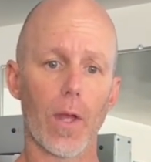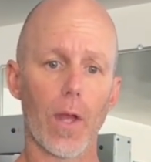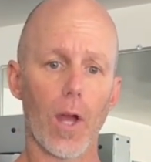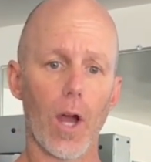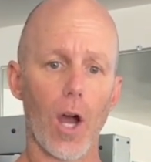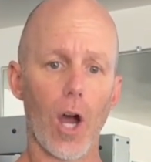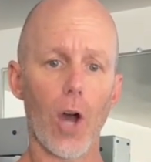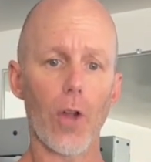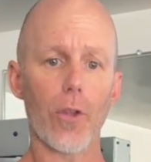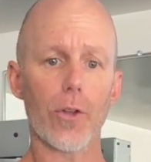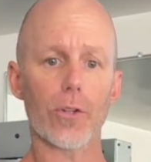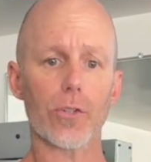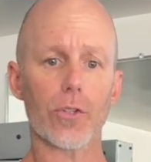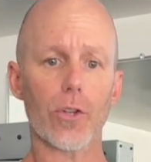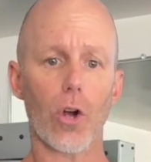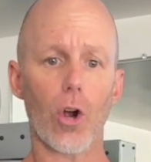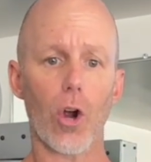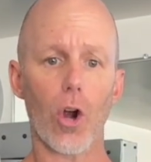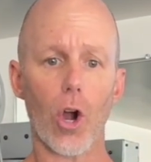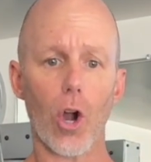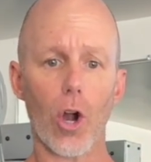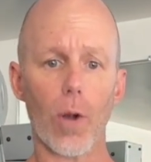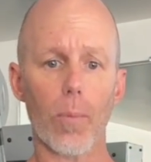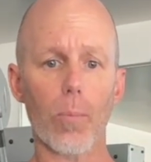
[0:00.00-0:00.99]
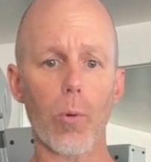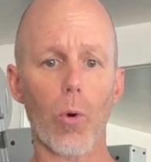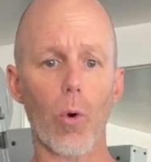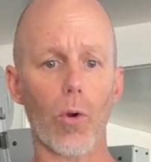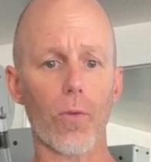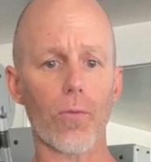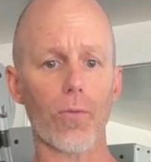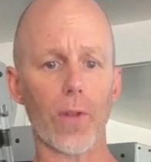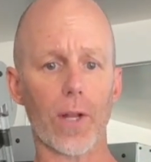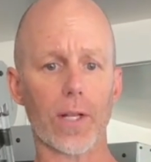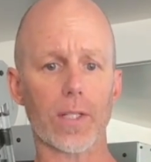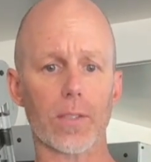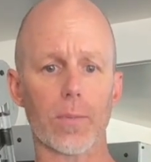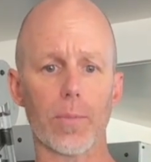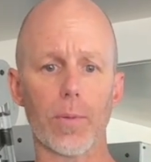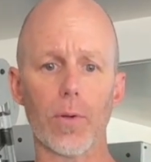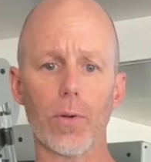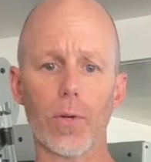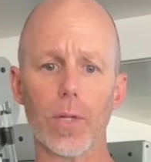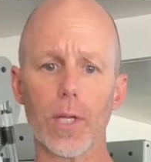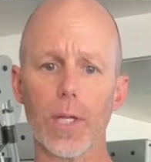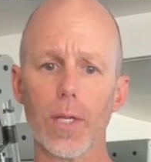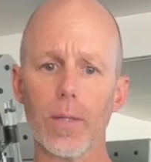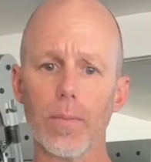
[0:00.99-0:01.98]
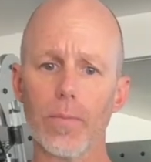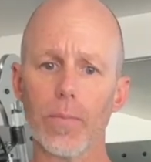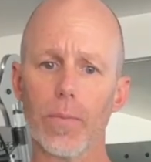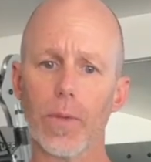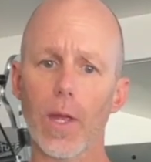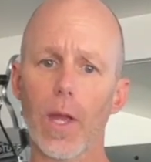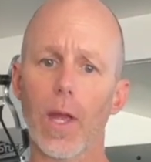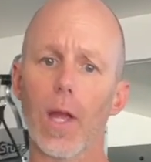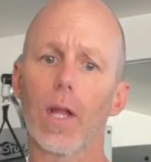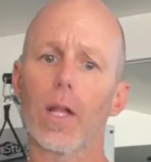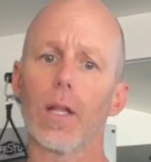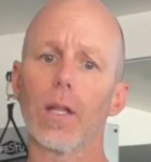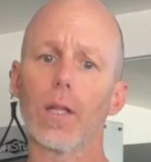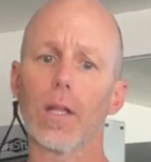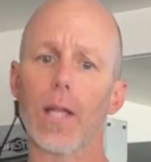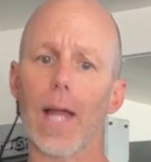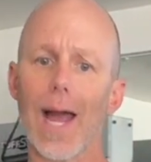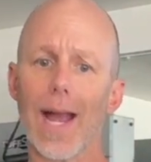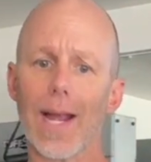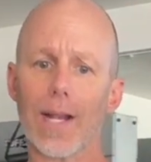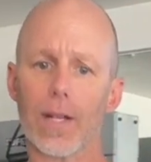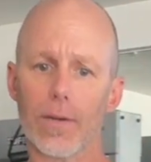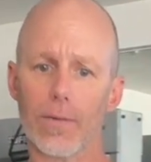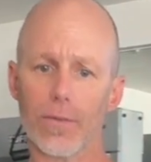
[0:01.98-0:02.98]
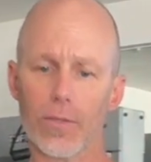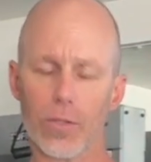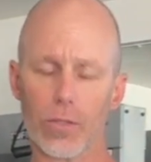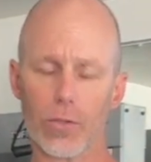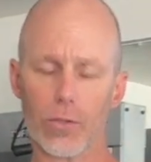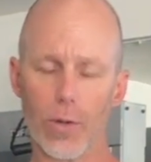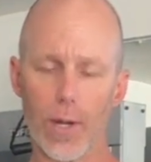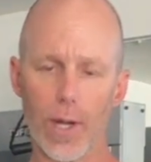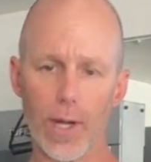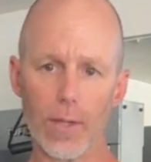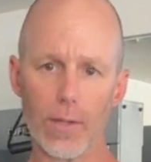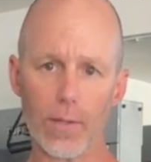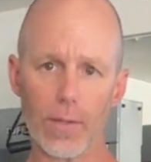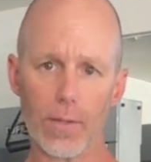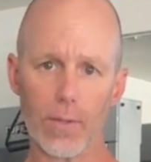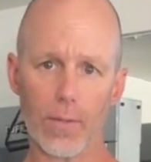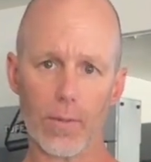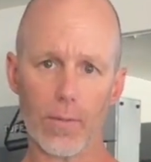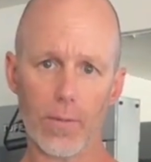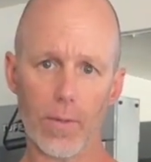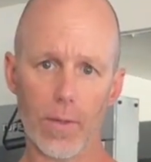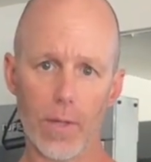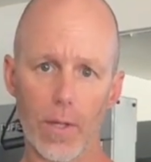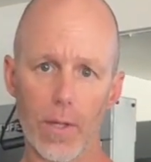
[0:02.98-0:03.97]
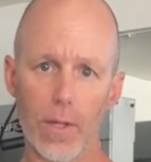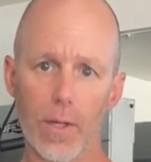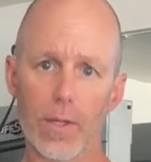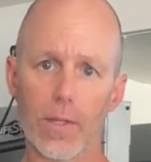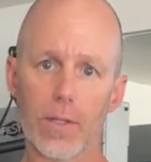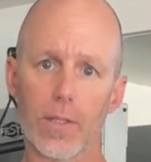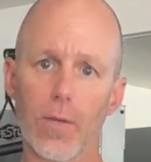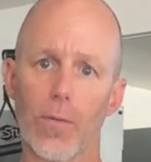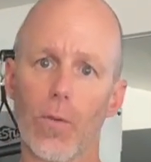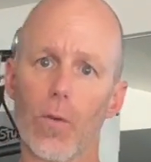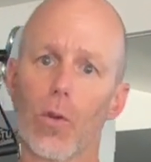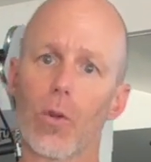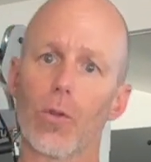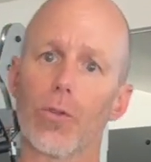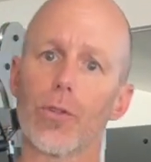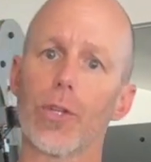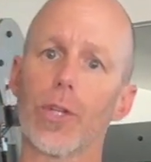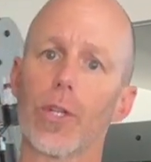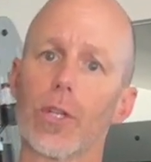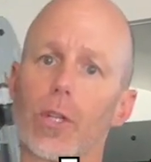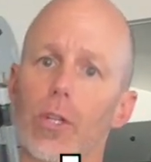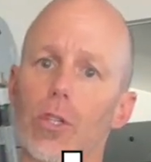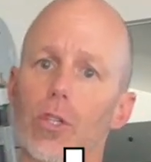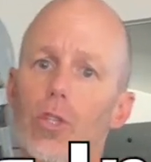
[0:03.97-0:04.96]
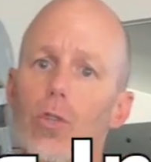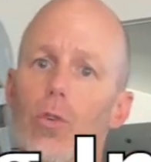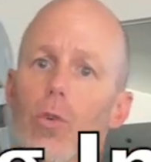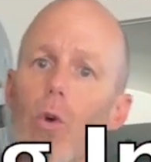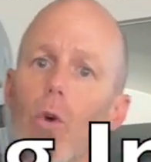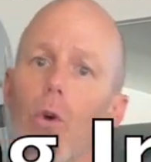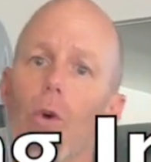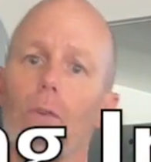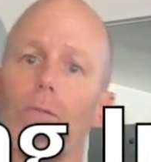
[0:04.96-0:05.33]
Others are poor flexibility, lack of strength, difficulty in control of your